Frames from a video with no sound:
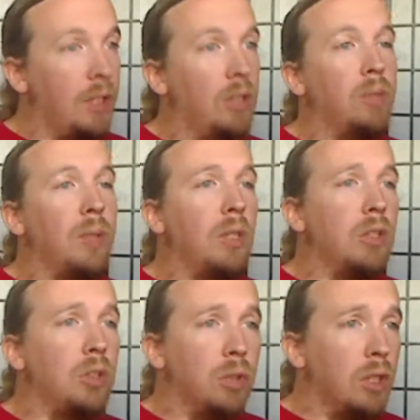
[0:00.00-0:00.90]
just because you
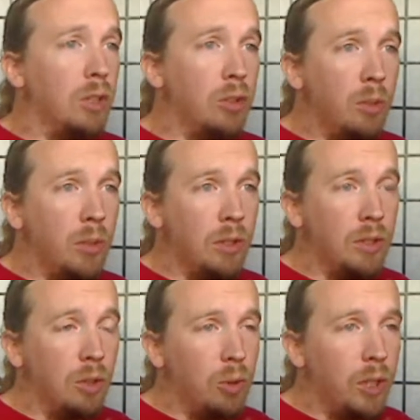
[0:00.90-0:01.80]
would consume it so
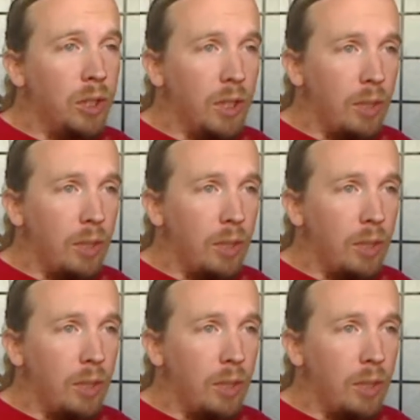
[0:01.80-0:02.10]
quickly,